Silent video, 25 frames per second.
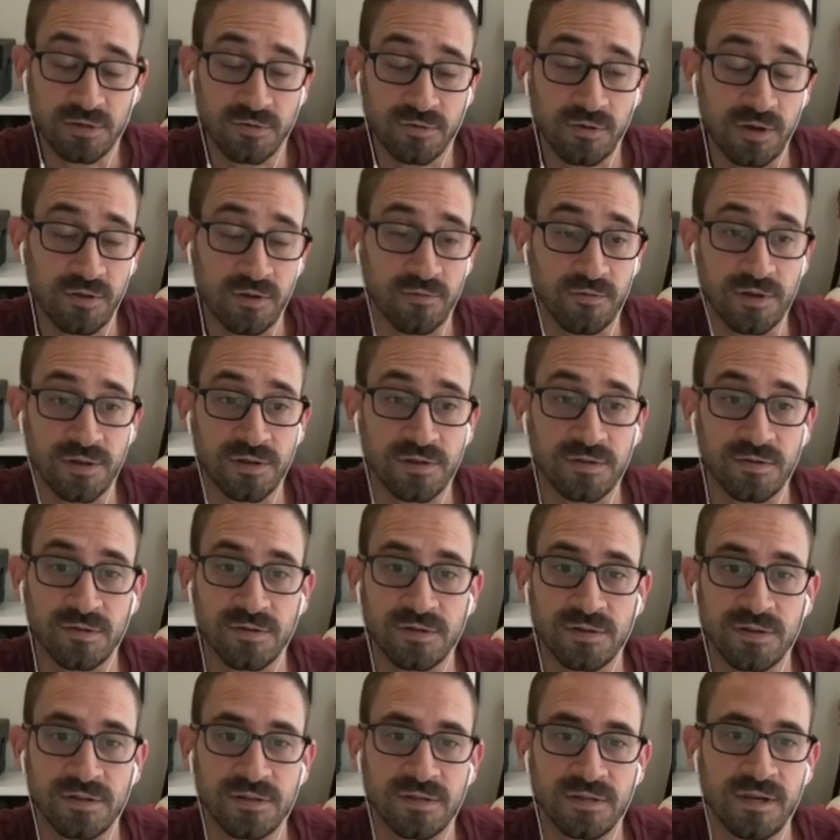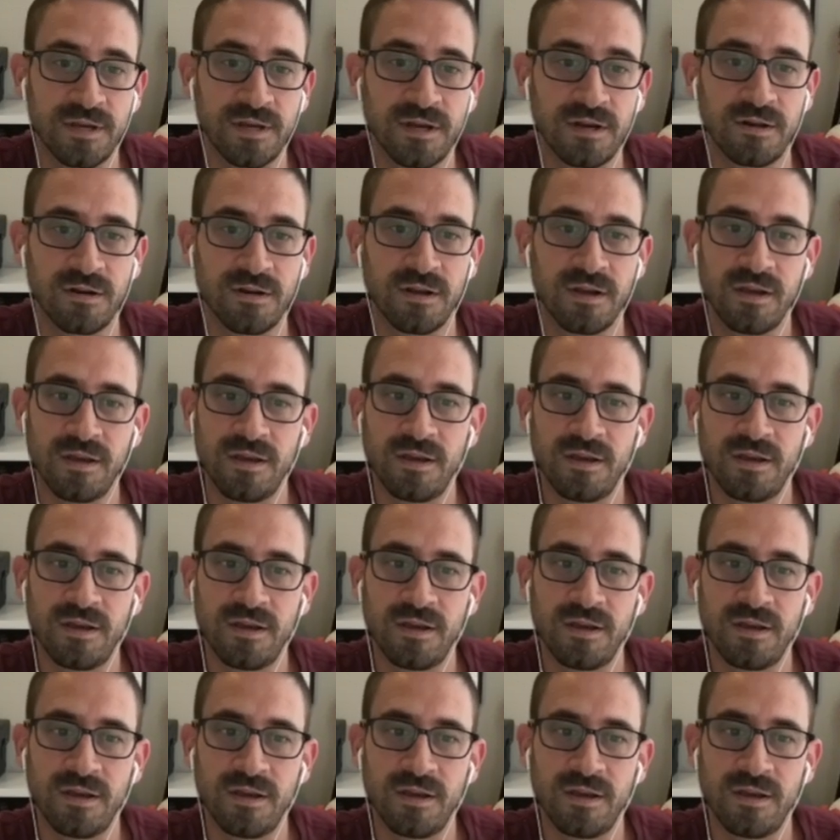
great resources there.